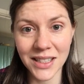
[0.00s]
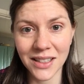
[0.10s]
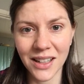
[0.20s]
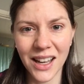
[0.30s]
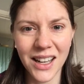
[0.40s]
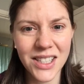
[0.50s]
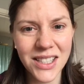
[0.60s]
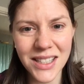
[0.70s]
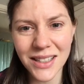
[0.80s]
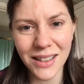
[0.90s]
and I
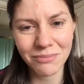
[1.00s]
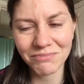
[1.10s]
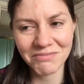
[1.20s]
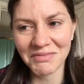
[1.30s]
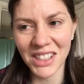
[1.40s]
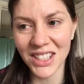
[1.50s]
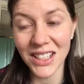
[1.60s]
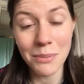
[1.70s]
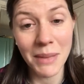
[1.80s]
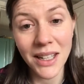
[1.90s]
just
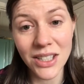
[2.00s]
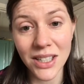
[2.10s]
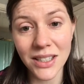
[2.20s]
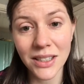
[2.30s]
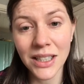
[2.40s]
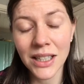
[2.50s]
didn't manage it.